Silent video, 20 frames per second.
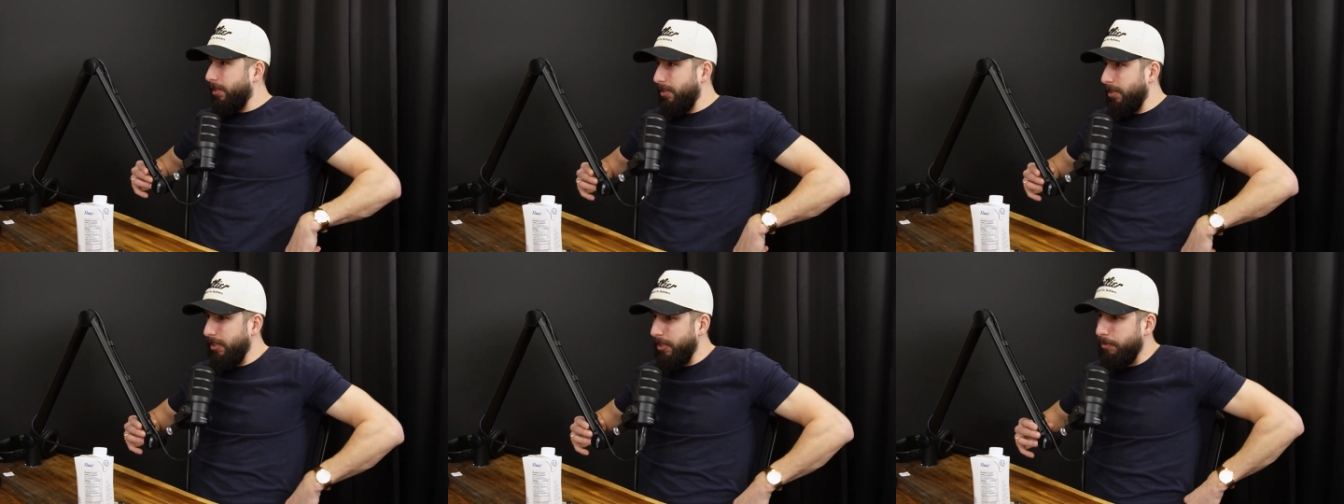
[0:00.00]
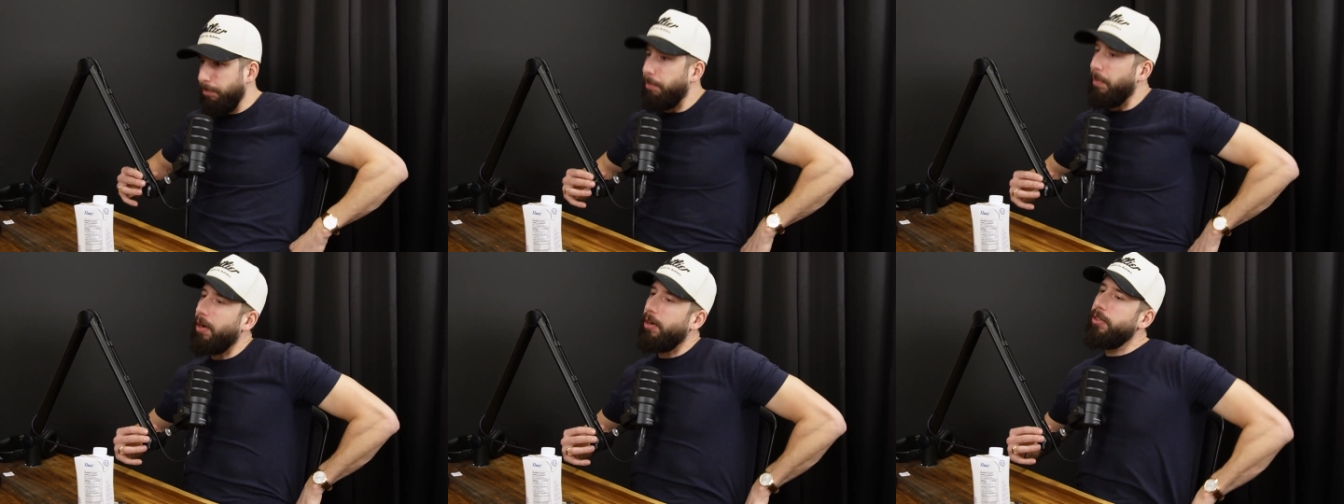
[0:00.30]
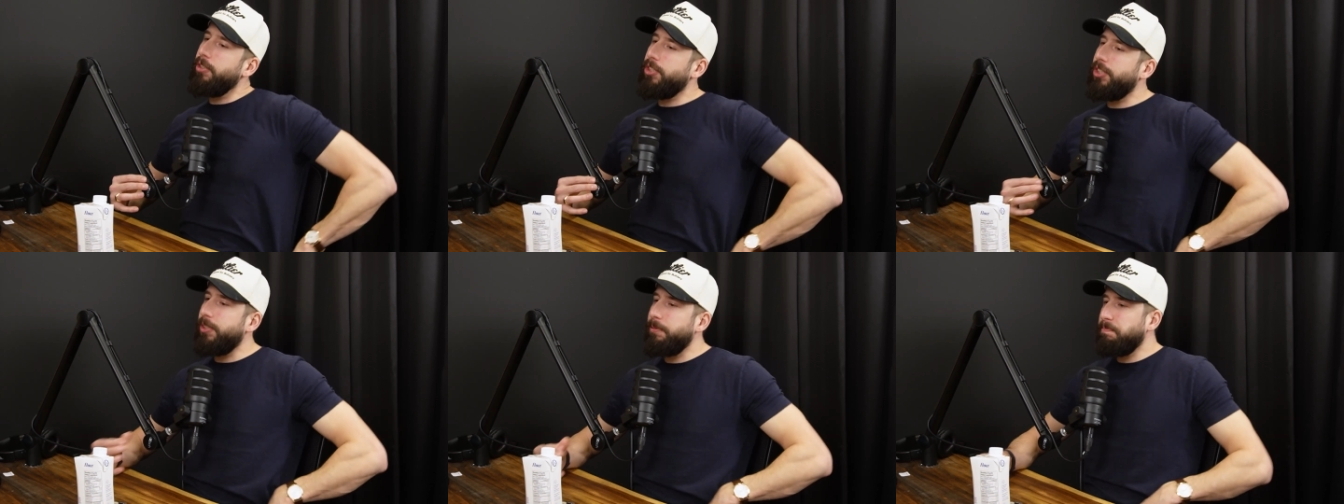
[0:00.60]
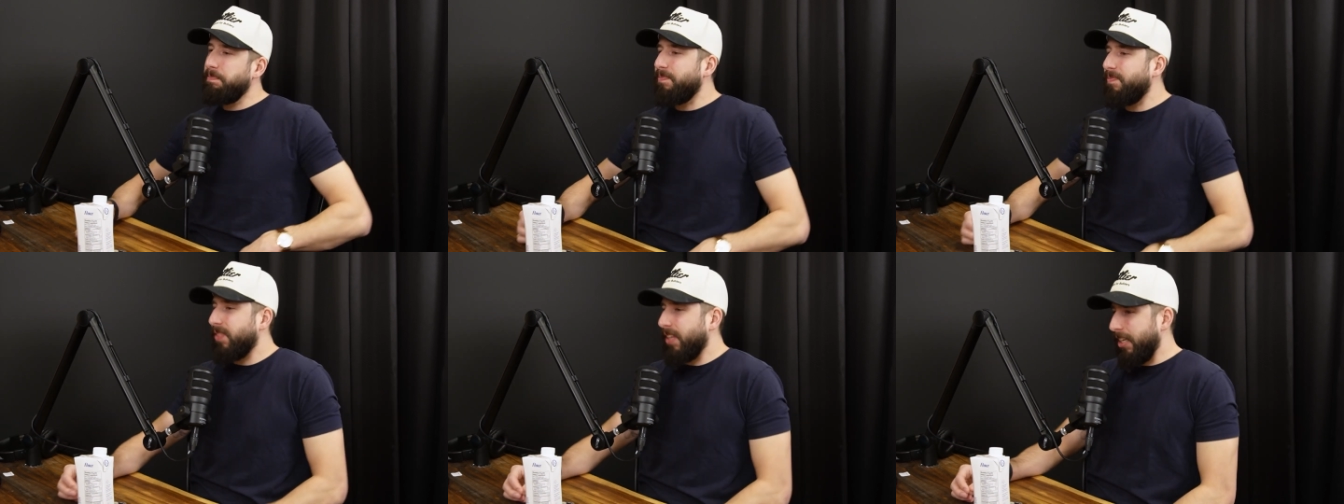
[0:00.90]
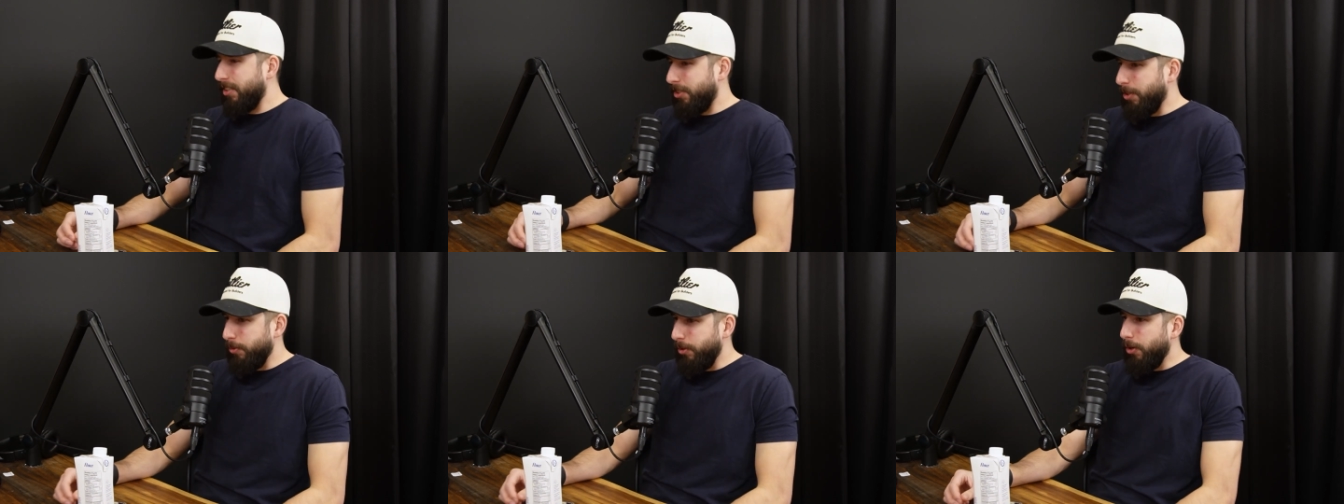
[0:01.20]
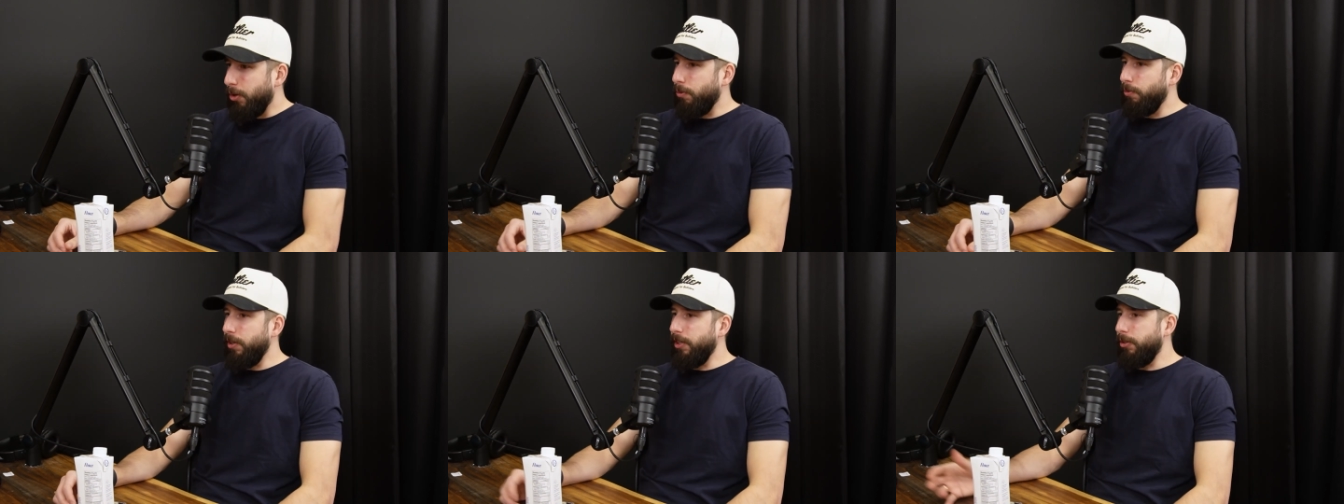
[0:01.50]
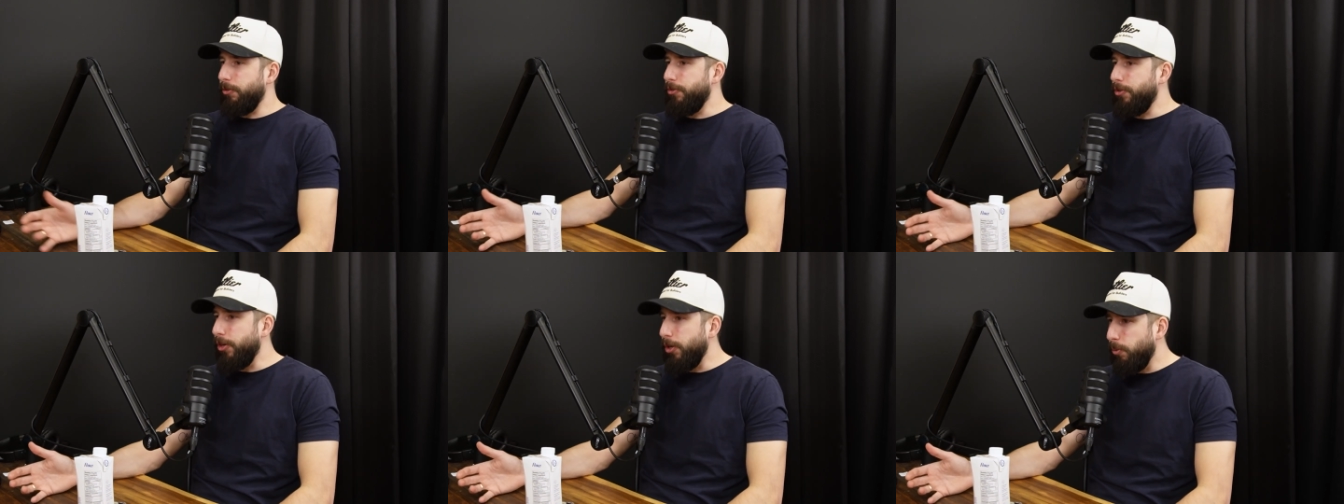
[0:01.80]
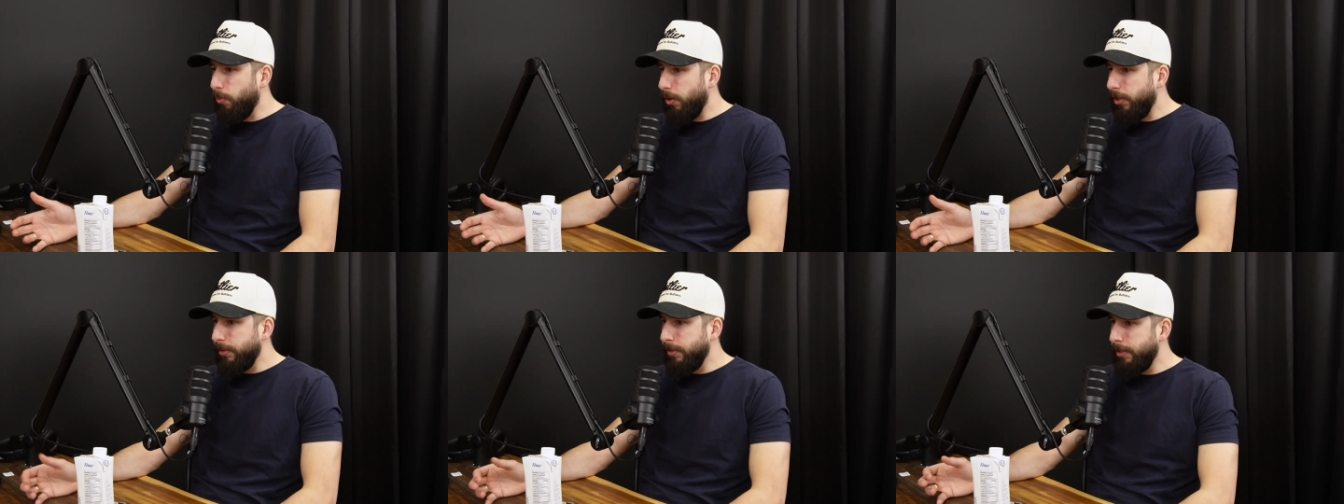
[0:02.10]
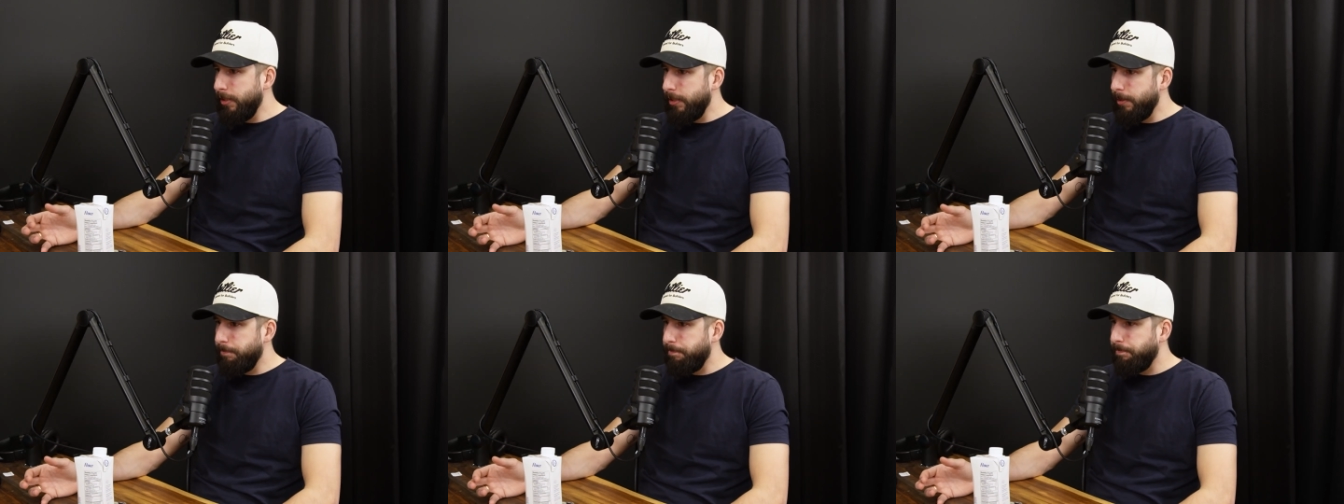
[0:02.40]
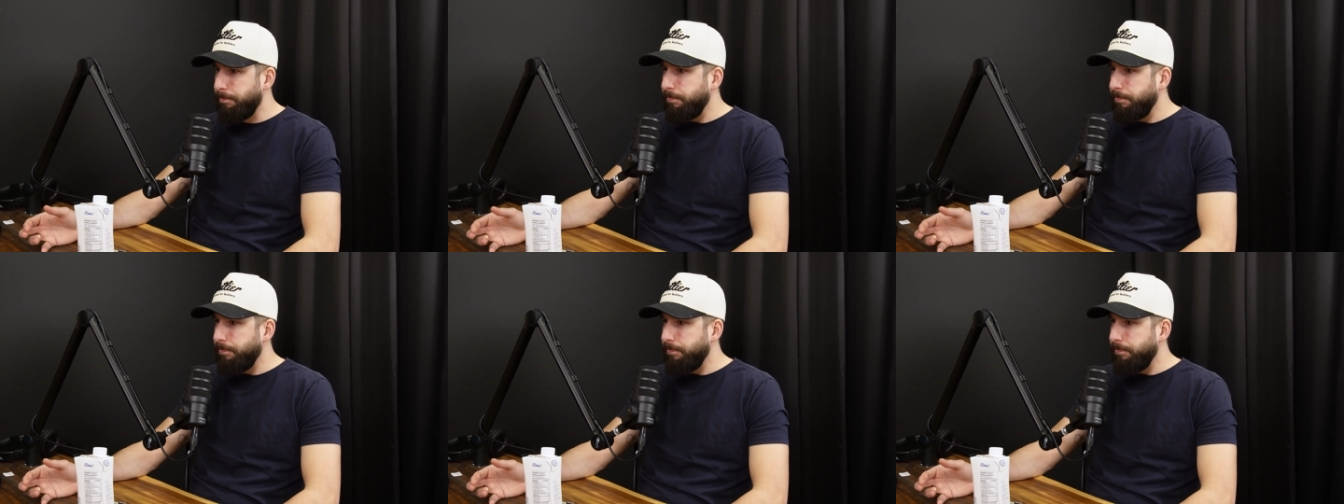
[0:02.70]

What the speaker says: in March. So no real new ones.